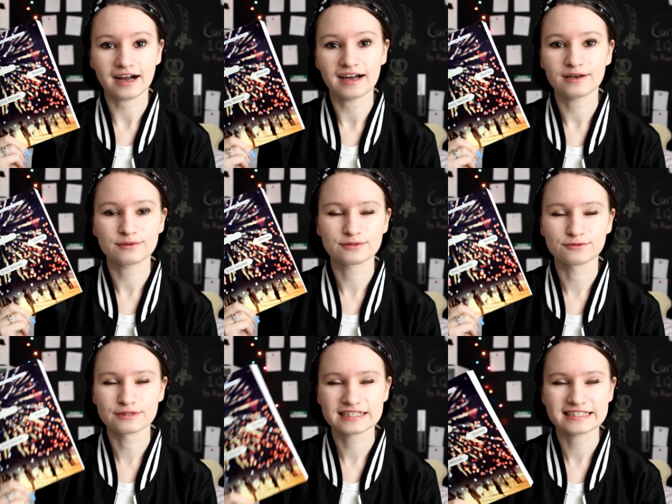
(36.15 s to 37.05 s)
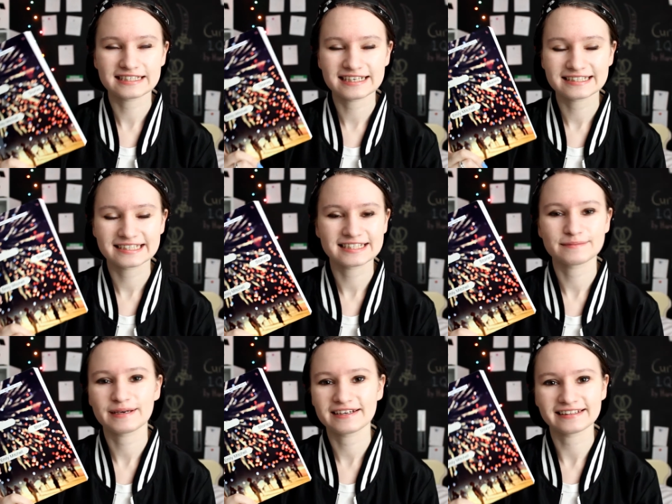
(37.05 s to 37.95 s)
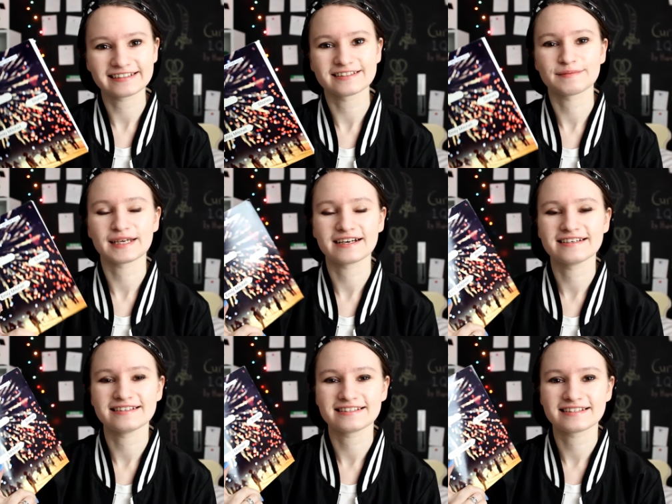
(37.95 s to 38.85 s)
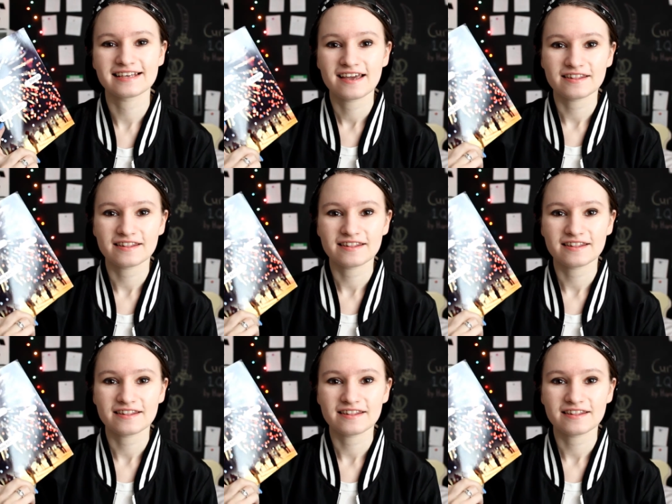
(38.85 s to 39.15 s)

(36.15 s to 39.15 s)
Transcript: I was really anticipating this because